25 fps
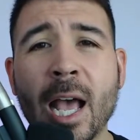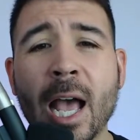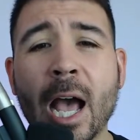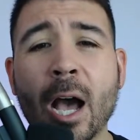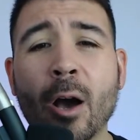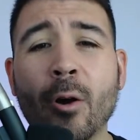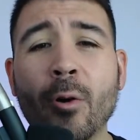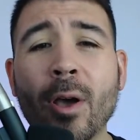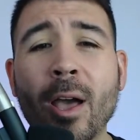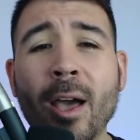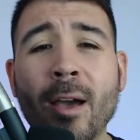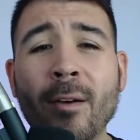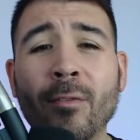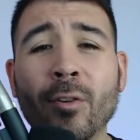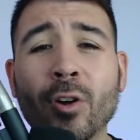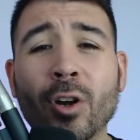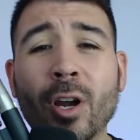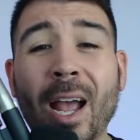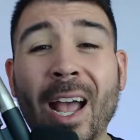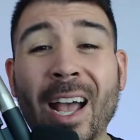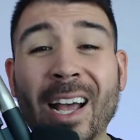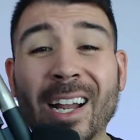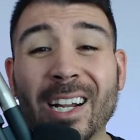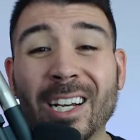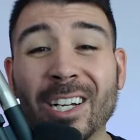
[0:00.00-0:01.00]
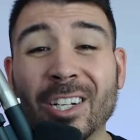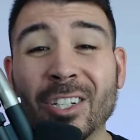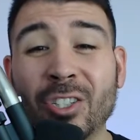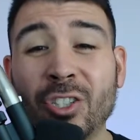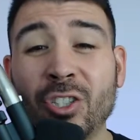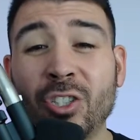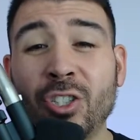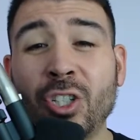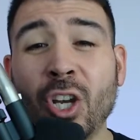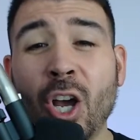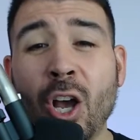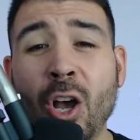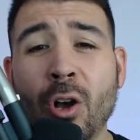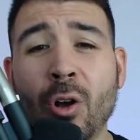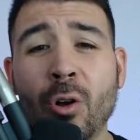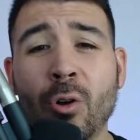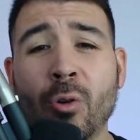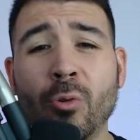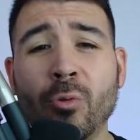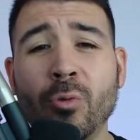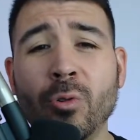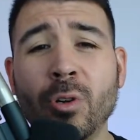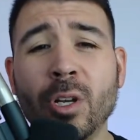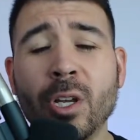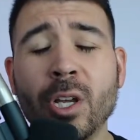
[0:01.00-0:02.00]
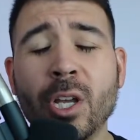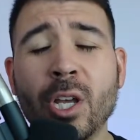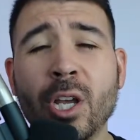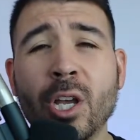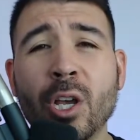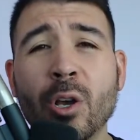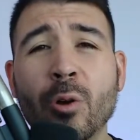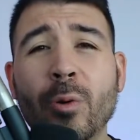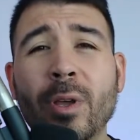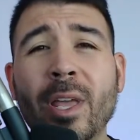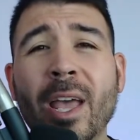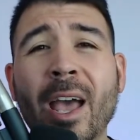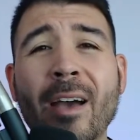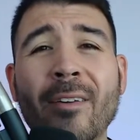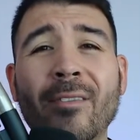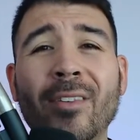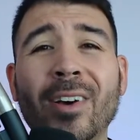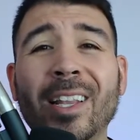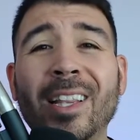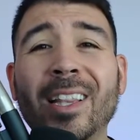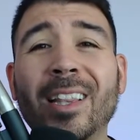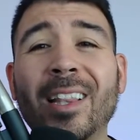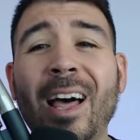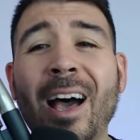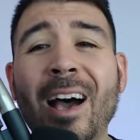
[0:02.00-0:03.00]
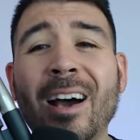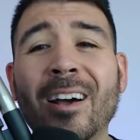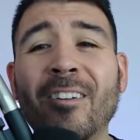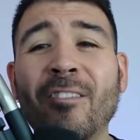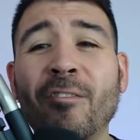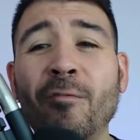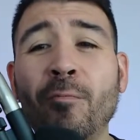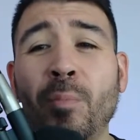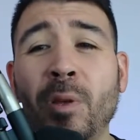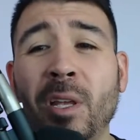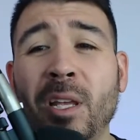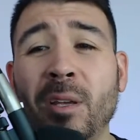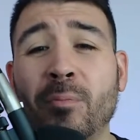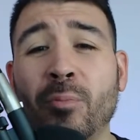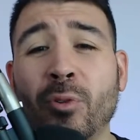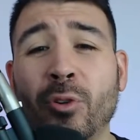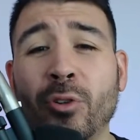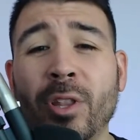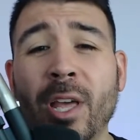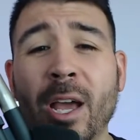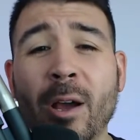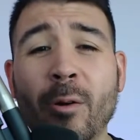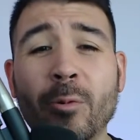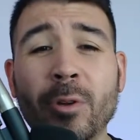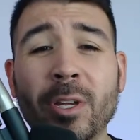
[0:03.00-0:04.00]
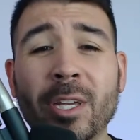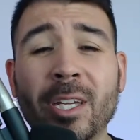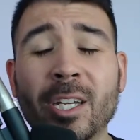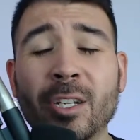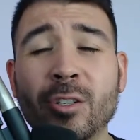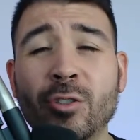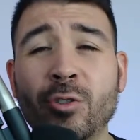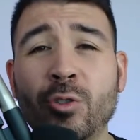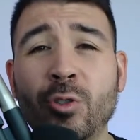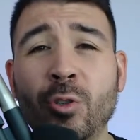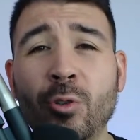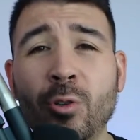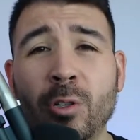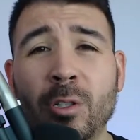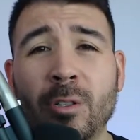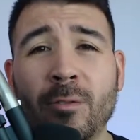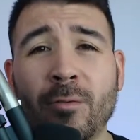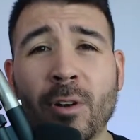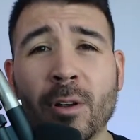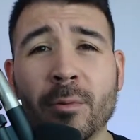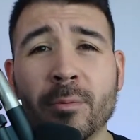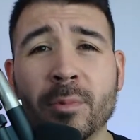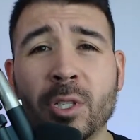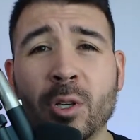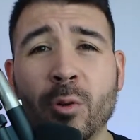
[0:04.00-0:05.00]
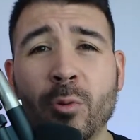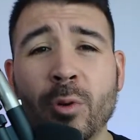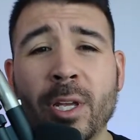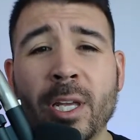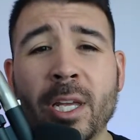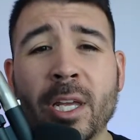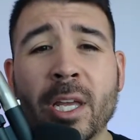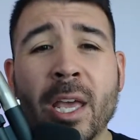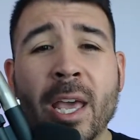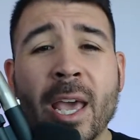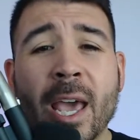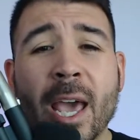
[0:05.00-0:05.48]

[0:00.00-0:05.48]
However, at a show, we have a lot of people that we can choose from. So we